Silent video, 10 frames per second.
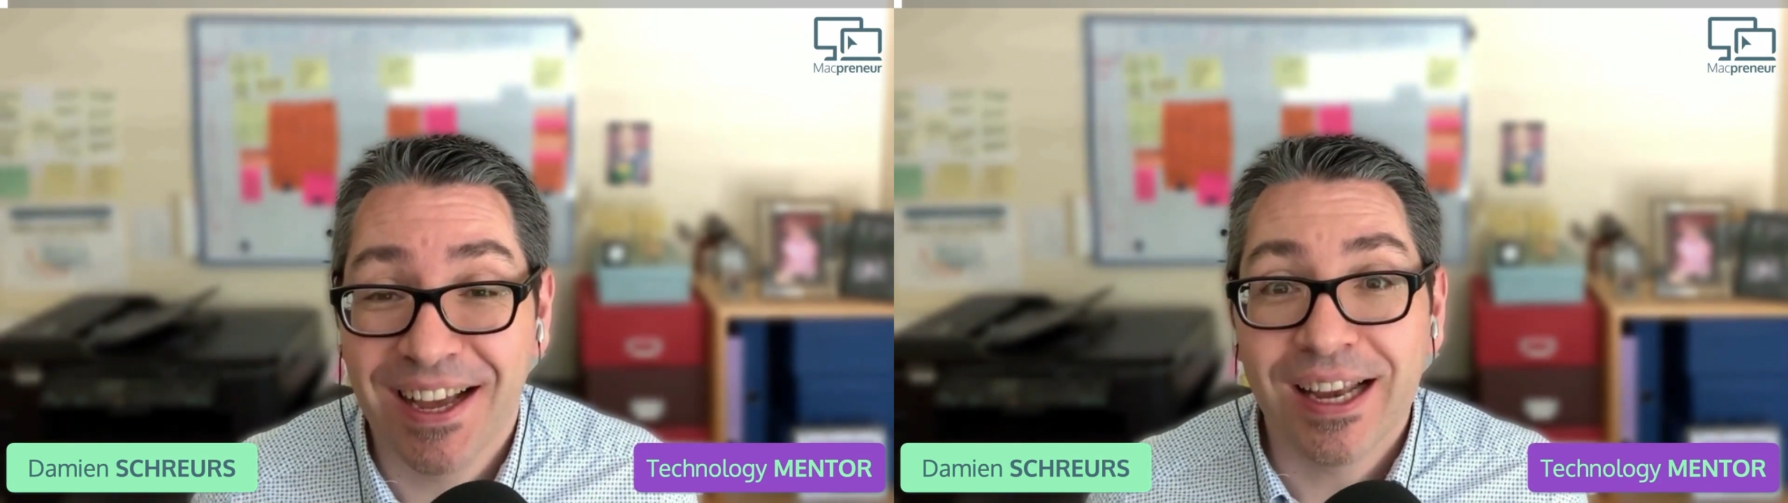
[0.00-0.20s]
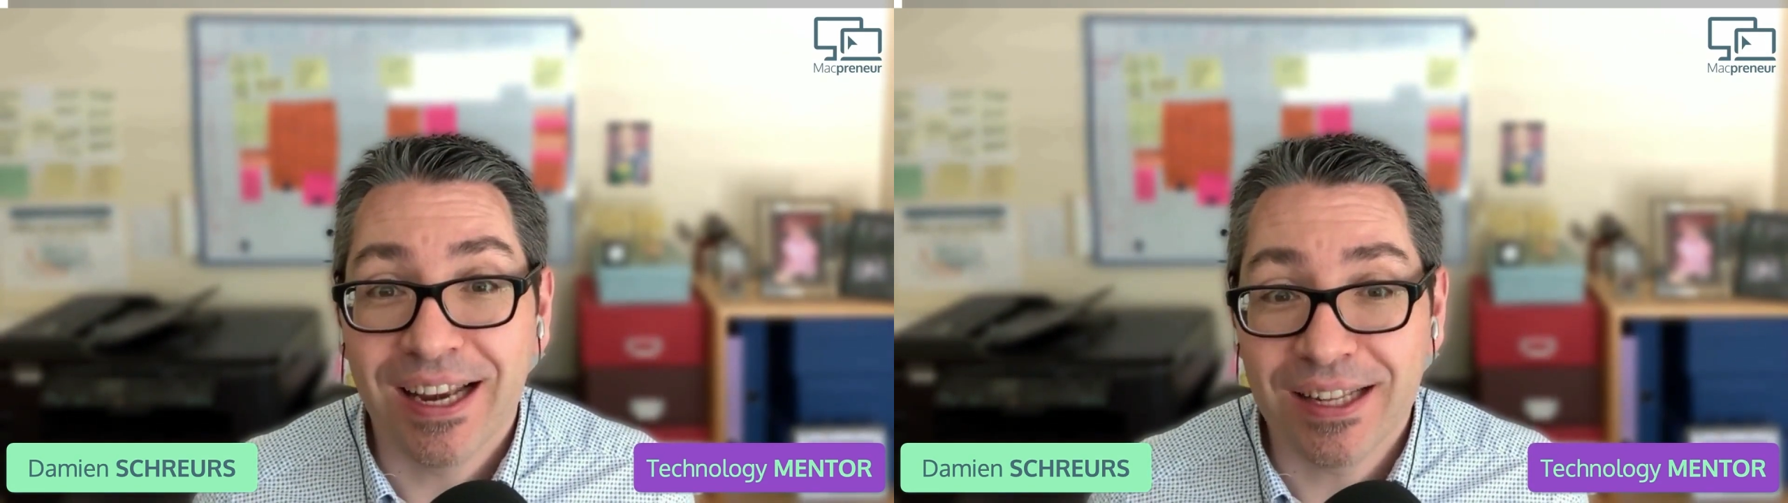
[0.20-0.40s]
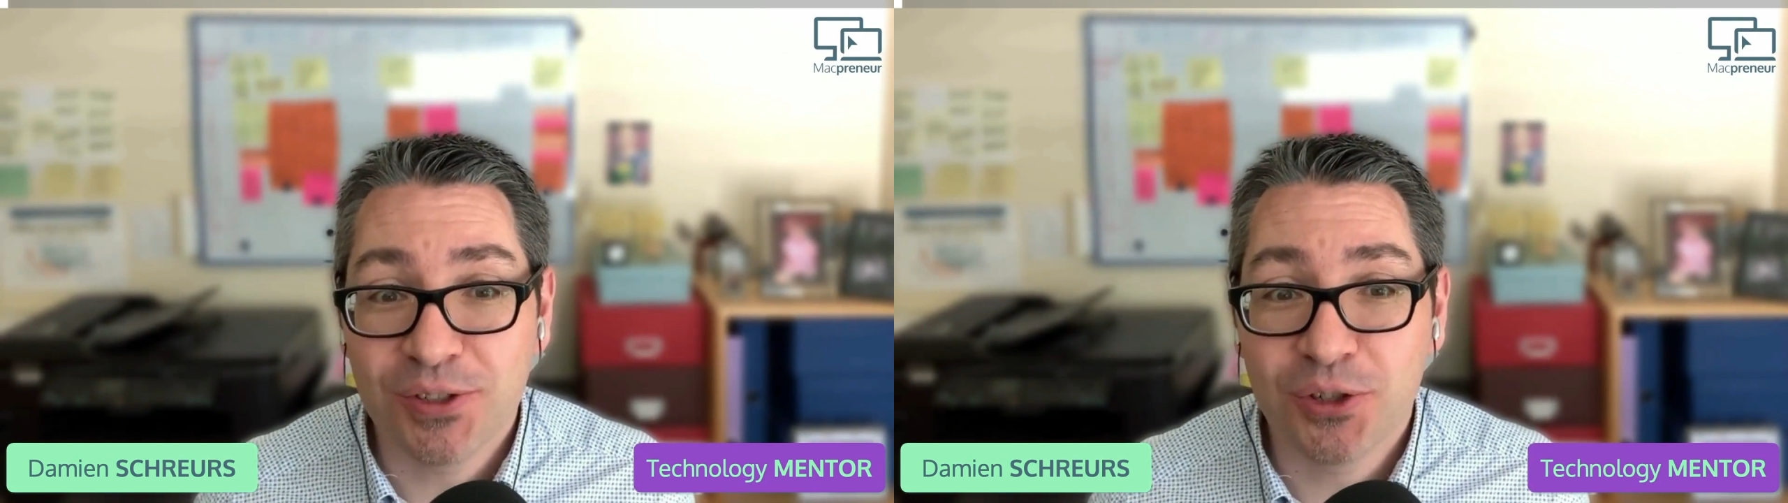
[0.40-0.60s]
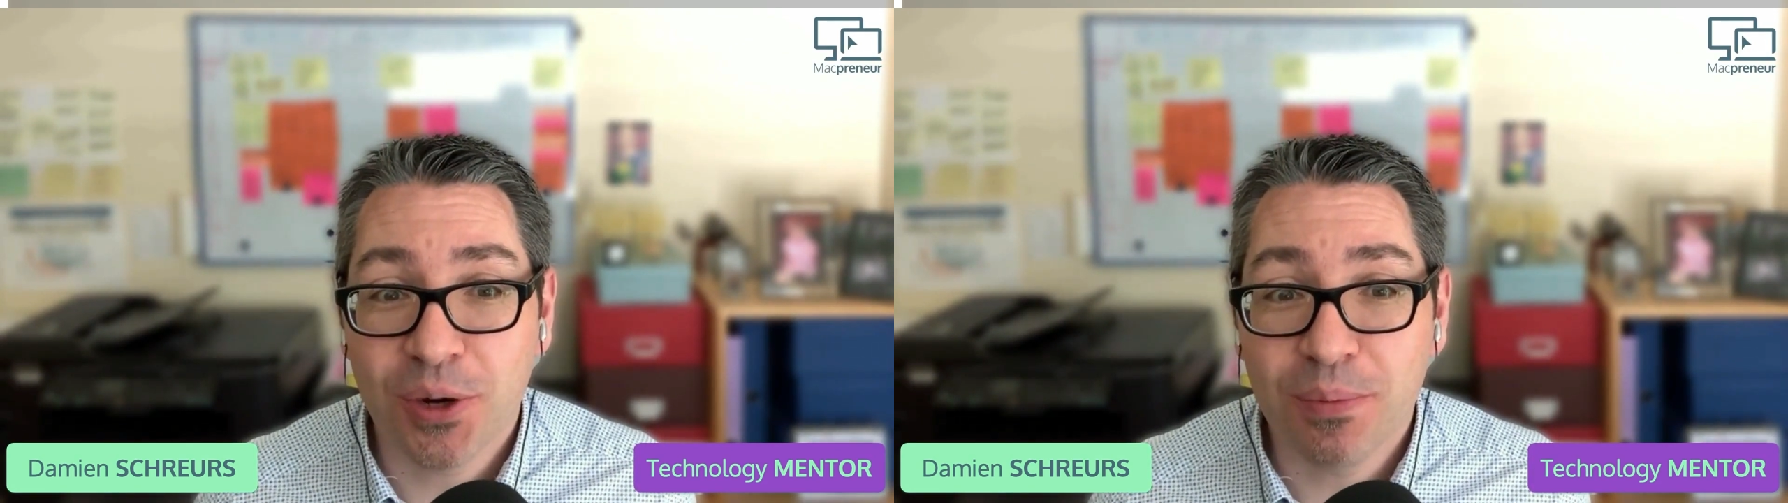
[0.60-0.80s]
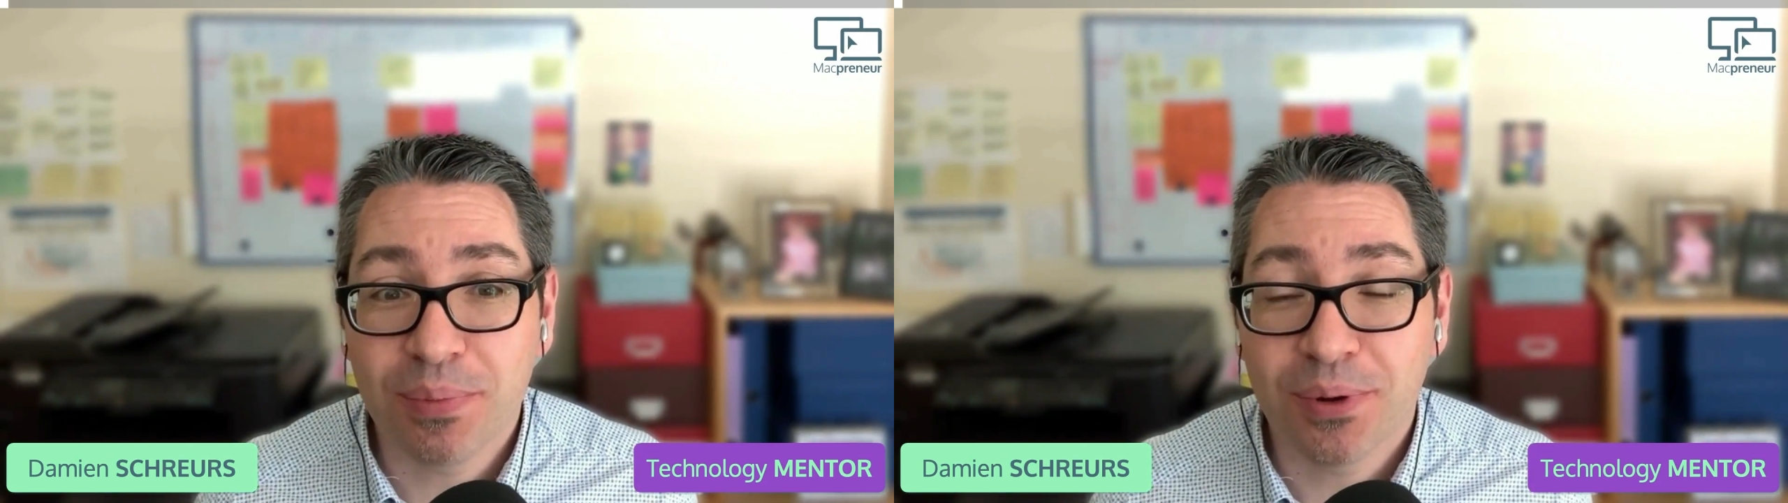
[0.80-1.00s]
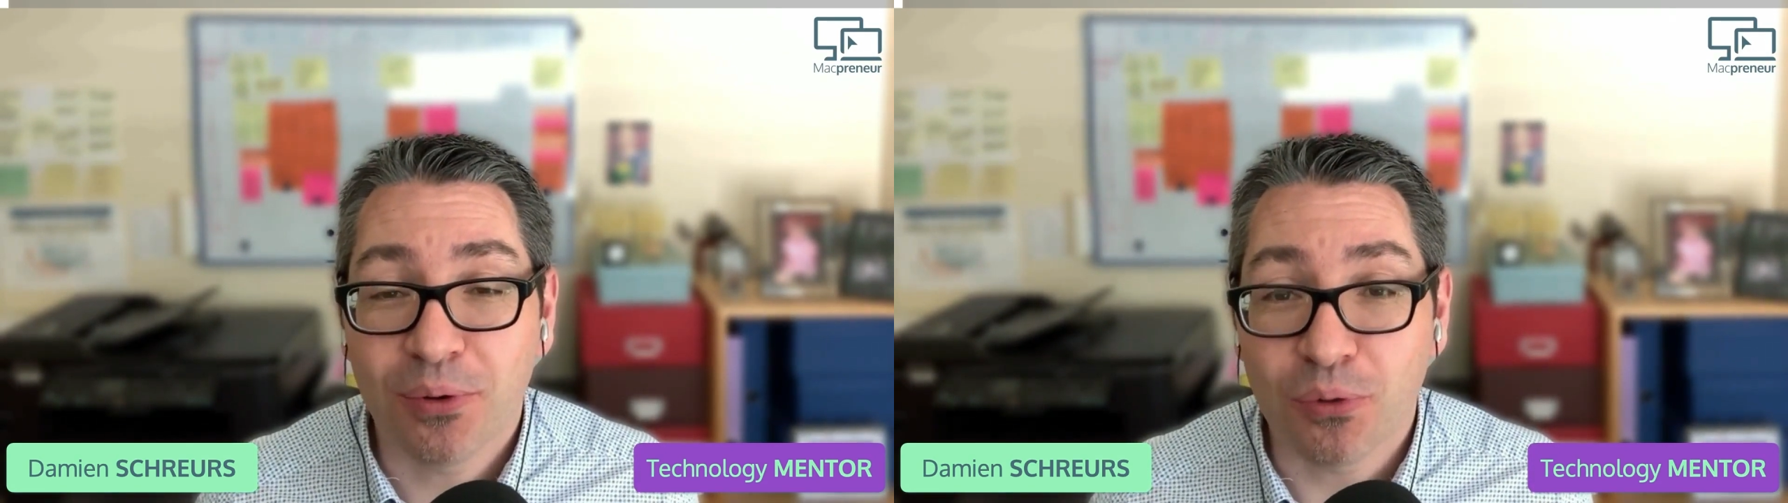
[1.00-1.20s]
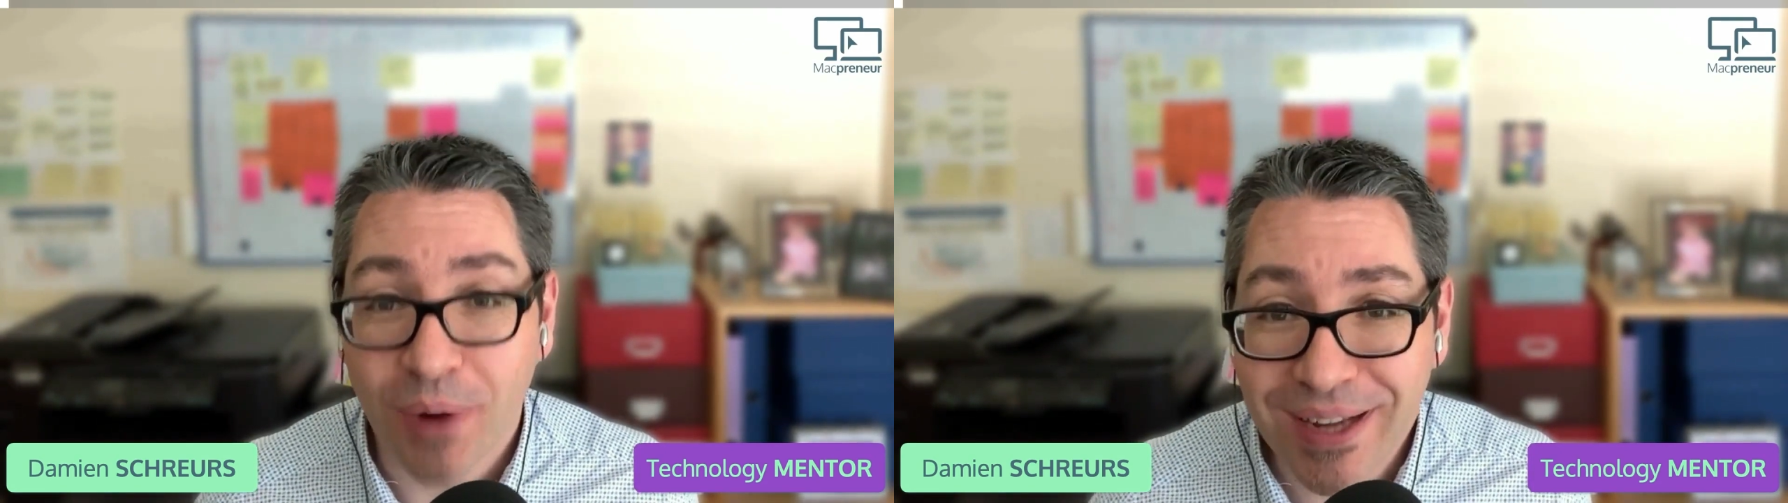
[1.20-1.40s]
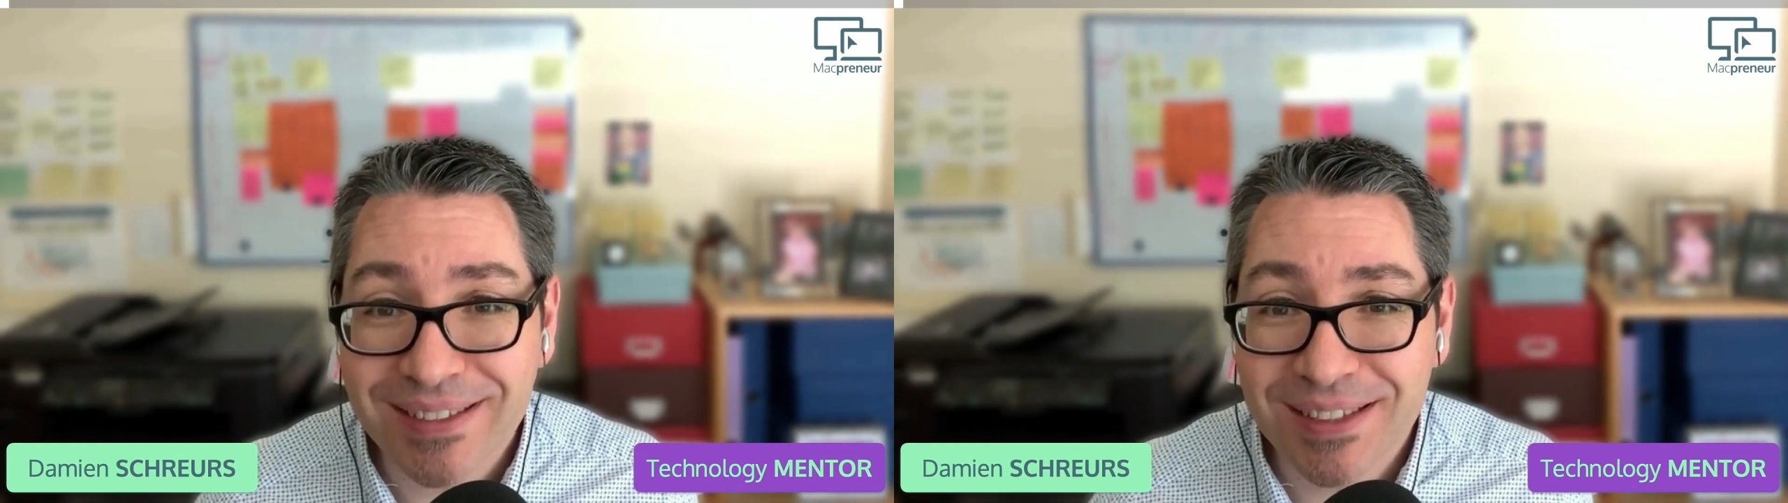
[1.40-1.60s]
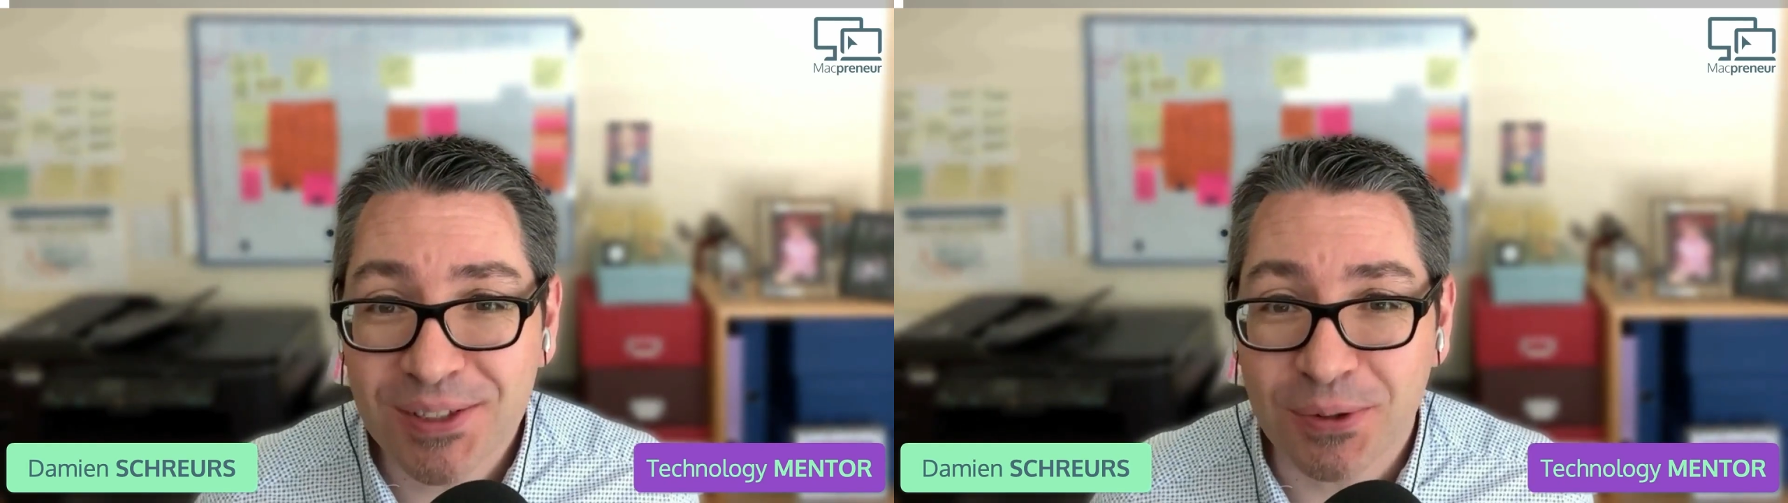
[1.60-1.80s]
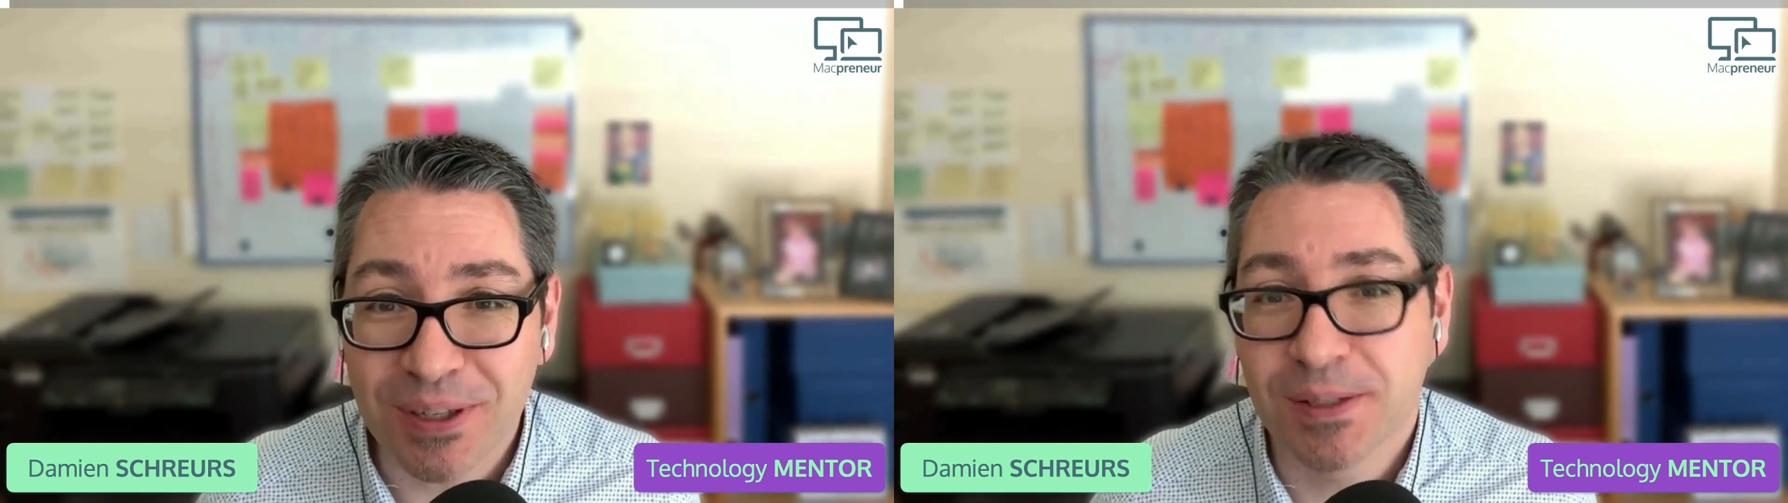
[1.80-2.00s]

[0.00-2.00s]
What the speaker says: Let's jump right into it.